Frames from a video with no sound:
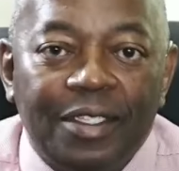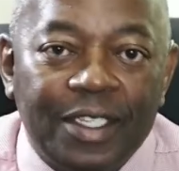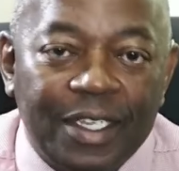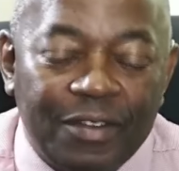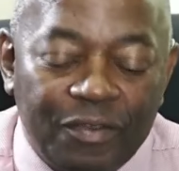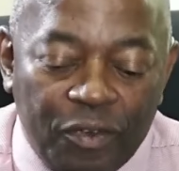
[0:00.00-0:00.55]

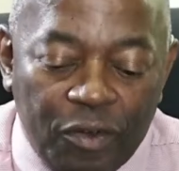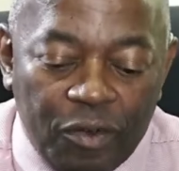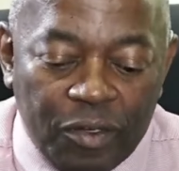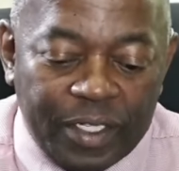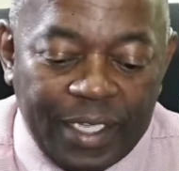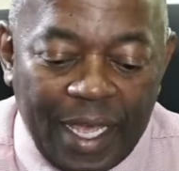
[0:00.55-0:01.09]
did for
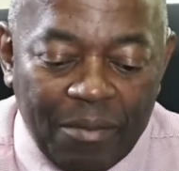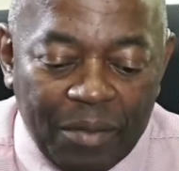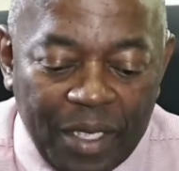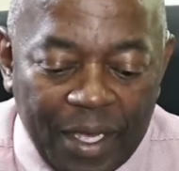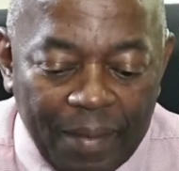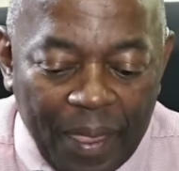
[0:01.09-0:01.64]

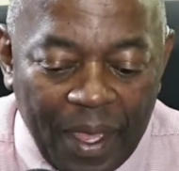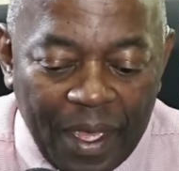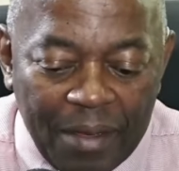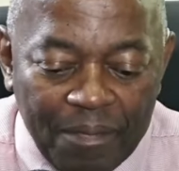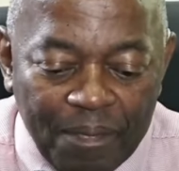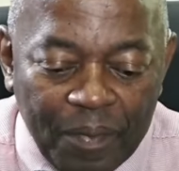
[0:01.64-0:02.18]
Zambia.
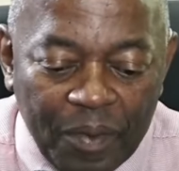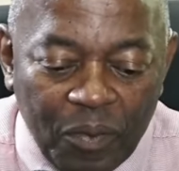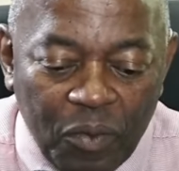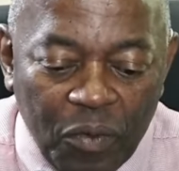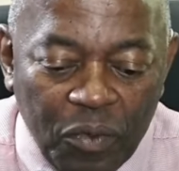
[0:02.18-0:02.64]
What